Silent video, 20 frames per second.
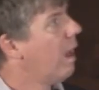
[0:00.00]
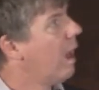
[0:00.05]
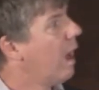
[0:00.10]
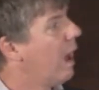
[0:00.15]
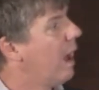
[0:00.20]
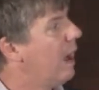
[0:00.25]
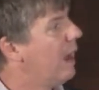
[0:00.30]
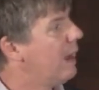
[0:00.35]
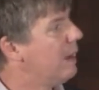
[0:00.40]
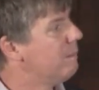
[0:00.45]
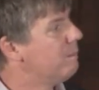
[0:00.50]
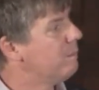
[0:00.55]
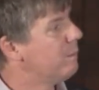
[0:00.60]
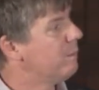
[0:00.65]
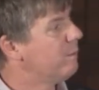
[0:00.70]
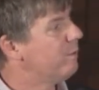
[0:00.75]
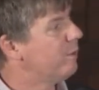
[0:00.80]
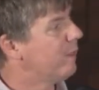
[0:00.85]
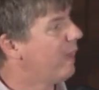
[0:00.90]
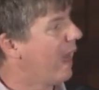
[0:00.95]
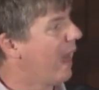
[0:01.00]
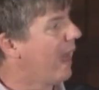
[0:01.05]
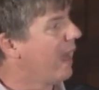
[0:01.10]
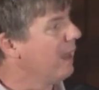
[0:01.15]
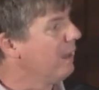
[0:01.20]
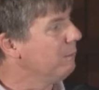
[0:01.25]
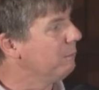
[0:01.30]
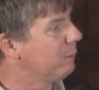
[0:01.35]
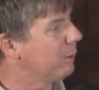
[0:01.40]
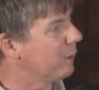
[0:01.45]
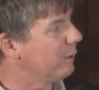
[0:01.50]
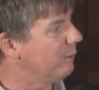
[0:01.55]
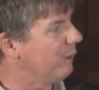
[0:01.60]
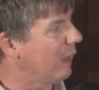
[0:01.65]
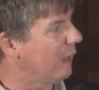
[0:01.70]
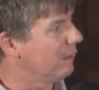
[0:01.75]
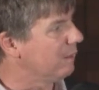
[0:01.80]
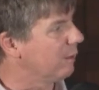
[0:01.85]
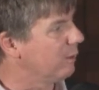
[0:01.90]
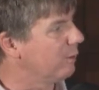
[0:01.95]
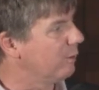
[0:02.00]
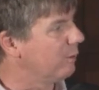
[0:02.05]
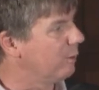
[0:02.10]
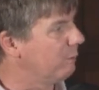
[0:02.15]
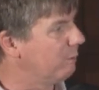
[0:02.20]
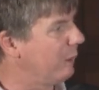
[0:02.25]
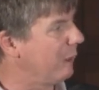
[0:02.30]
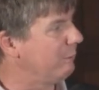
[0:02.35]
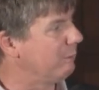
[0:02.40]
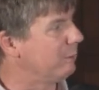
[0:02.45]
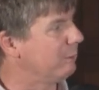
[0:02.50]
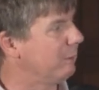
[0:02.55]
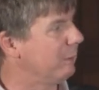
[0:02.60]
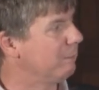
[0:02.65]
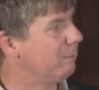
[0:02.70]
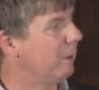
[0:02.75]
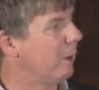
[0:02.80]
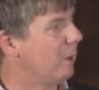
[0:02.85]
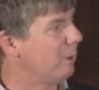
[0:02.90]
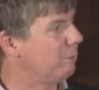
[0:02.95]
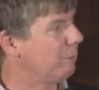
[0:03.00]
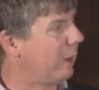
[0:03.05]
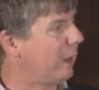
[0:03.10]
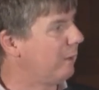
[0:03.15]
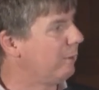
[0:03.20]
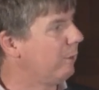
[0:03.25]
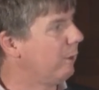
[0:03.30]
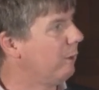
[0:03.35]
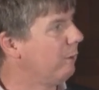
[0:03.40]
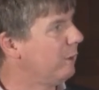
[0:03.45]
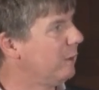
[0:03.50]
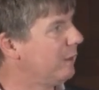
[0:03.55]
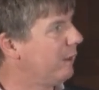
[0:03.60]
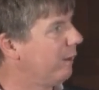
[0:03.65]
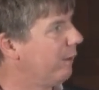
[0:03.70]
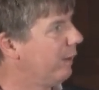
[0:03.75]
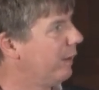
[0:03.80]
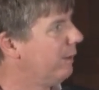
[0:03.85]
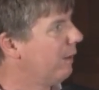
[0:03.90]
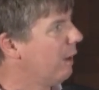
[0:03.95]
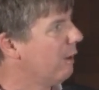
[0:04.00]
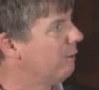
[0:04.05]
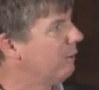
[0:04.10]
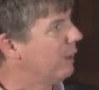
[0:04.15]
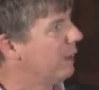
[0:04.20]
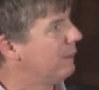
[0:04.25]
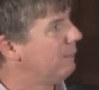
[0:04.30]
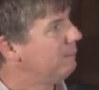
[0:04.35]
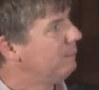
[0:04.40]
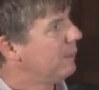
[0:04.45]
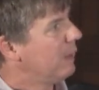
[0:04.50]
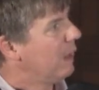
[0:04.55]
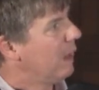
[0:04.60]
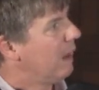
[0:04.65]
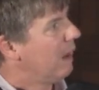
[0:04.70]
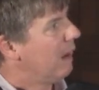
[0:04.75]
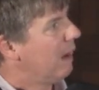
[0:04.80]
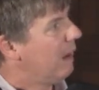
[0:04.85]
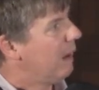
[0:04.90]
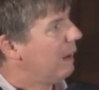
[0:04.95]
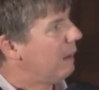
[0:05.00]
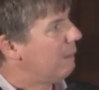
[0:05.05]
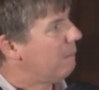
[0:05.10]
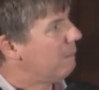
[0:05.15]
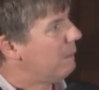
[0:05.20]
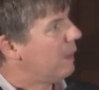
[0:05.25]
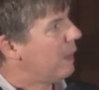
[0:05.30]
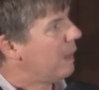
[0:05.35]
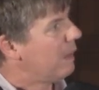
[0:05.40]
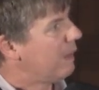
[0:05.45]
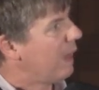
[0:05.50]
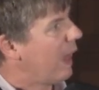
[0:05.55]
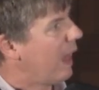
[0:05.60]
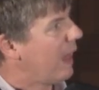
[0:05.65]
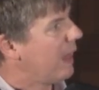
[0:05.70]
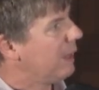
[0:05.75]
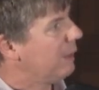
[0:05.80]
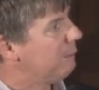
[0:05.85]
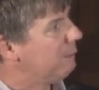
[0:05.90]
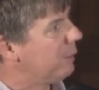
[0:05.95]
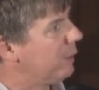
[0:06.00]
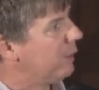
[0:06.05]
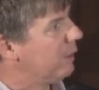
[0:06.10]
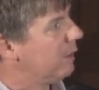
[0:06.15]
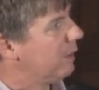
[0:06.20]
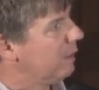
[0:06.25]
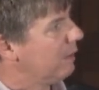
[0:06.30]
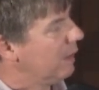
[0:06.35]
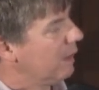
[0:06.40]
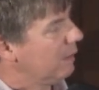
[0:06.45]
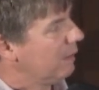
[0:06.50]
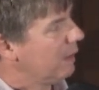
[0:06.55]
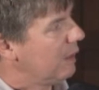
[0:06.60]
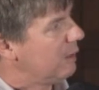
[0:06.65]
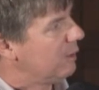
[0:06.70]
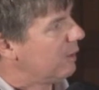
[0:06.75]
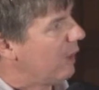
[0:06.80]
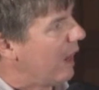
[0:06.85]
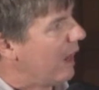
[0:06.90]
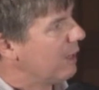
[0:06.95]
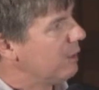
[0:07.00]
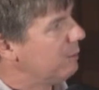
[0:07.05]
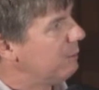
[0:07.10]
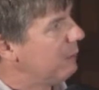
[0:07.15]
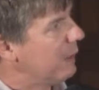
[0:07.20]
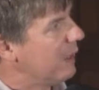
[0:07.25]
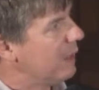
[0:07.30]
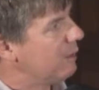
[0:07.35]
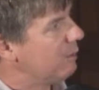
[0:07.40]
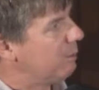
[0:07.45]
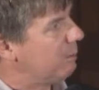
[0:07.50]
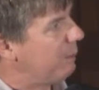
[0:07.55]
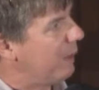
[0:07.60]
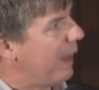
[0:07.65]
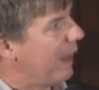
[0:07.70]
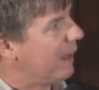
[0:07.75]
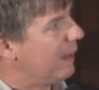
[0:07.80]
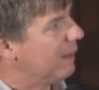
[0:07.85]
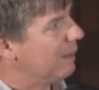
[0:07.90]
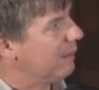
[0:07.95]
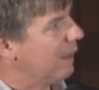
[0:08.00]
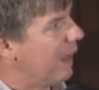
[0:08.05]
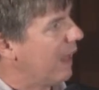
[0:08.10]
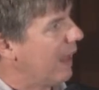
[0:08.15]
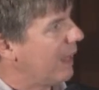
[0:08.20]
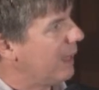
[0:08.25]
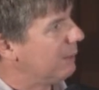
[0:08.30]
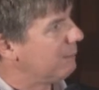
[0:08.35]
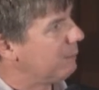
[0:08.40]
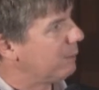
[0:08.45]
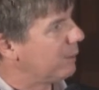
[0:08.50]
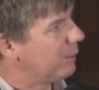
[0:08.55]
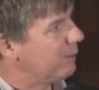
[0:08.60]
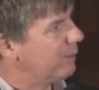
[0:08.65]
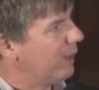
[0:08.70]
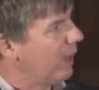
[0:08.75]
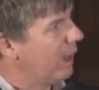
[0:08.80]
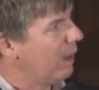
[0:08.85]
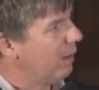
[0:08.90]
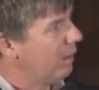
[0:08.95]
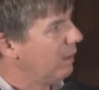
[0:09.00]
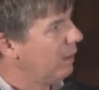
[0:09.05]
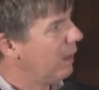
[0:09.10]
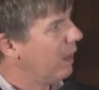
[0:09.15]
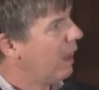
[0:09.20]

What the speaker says: For the Hangenberg event, this is a paper by Paul Miro and Terra Nova. The Hangenberg, these ash beds bracket the Hangenberg shale.